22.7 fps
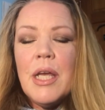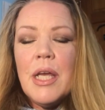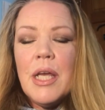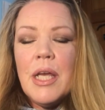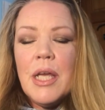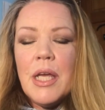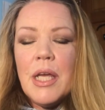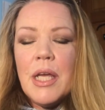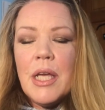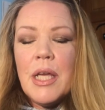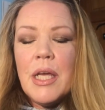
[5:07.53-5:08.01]

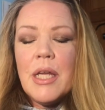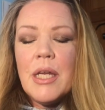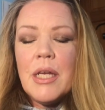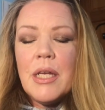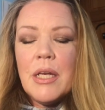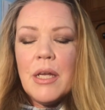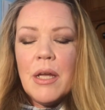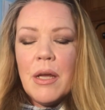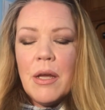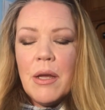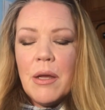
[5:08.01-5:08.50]
It
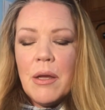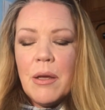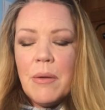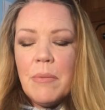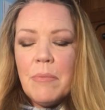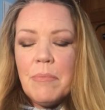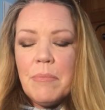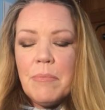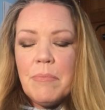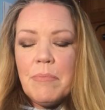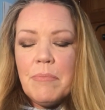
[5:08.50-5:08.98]

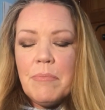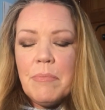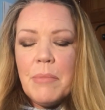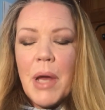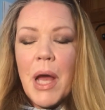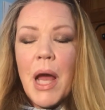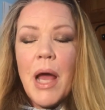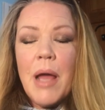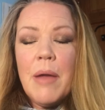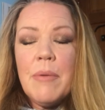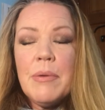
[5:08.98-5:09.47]

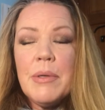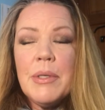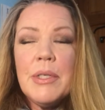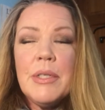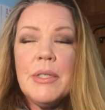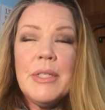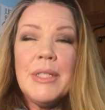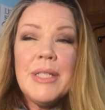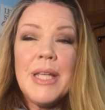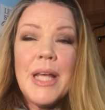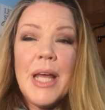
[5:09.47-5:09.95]
I would
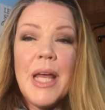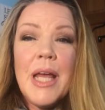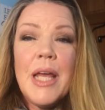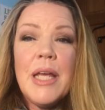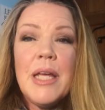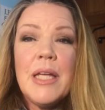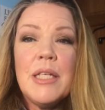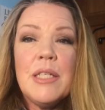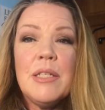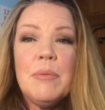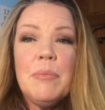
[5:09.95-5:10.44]
say
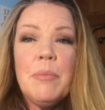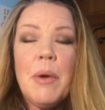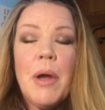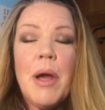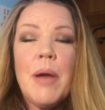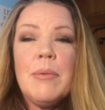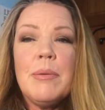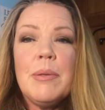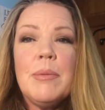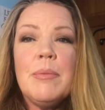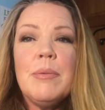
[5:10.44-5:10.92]
it's
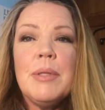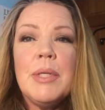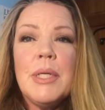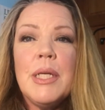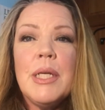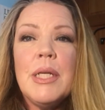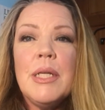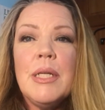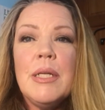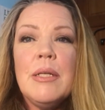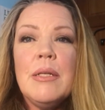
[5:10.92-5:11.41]

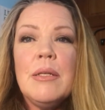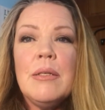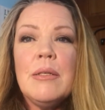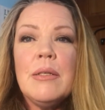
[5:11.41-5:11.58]
probably